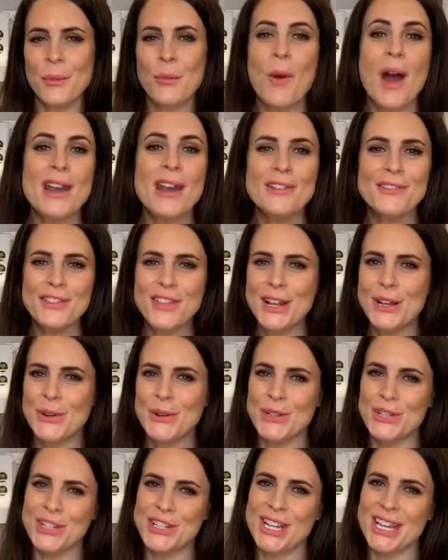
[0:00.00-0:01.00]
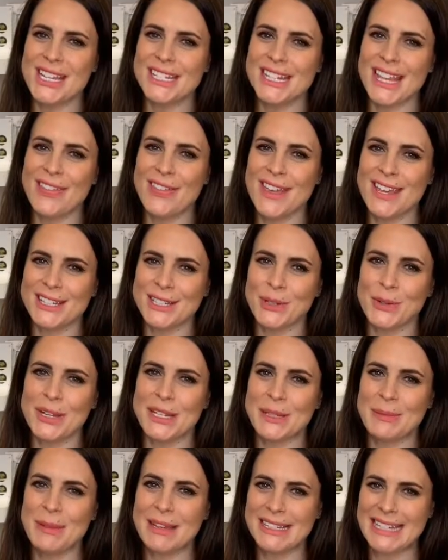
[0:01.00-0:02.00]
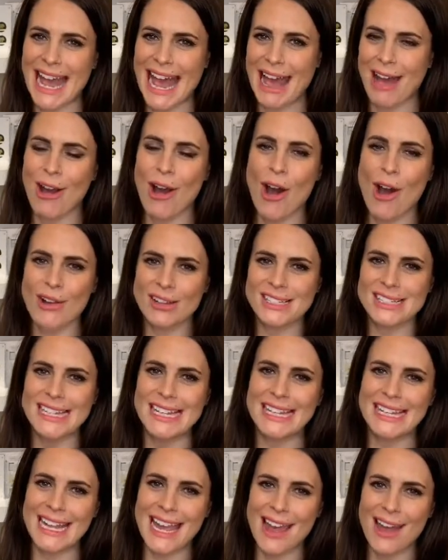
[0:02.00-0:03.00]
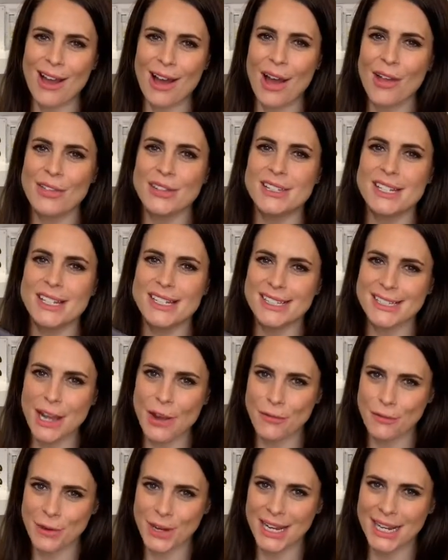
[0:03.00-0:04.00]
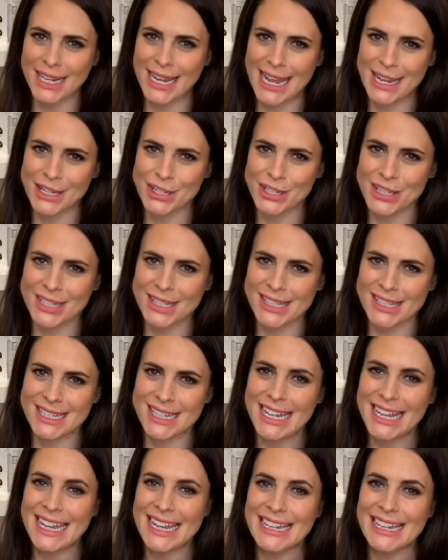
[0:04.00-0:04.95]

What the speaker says: One of the launches this Christmas at ARC Skincare are the Discovery Collections.